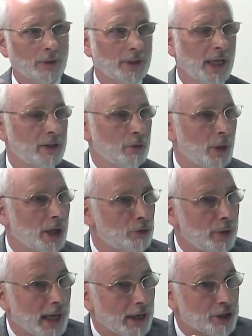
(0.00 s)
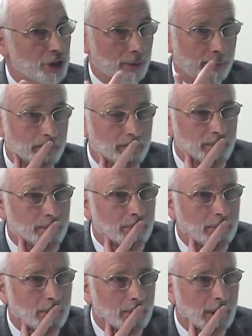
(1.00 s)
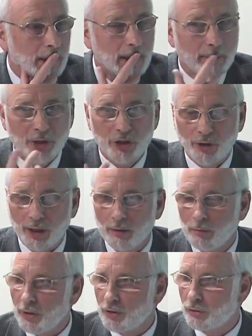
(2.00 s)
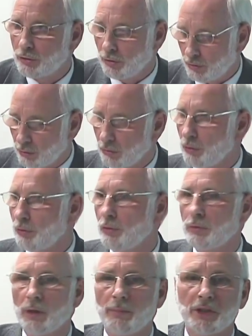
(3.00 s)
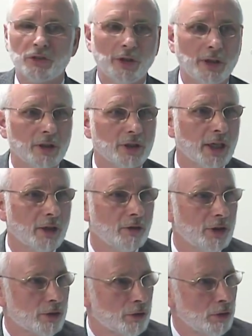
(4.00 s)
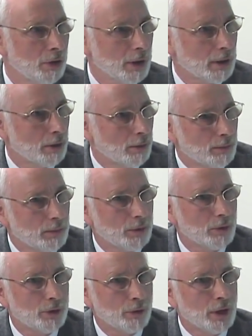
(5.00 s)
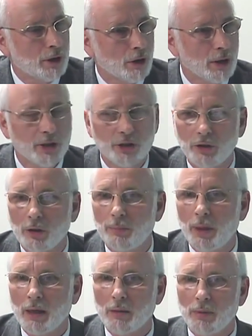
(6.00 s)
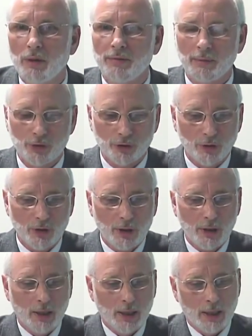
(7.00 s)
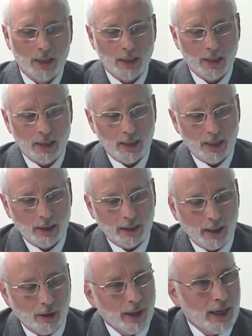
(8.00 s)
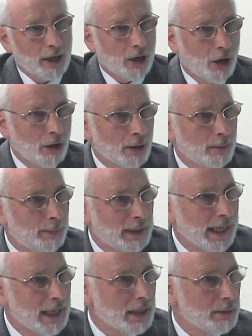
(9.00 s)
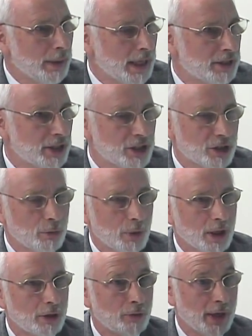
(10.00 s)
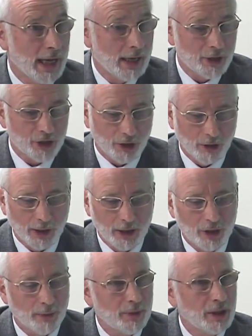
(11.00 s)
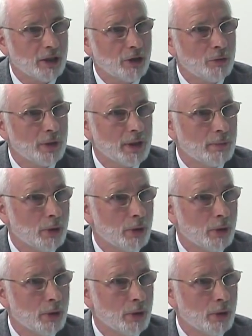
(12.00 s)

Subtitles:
Take the word reaction in chemistry, which you do chemistry in the secondary school, junior college and above, I'm sure. Now, on a daily basis, the word reaction is something to do with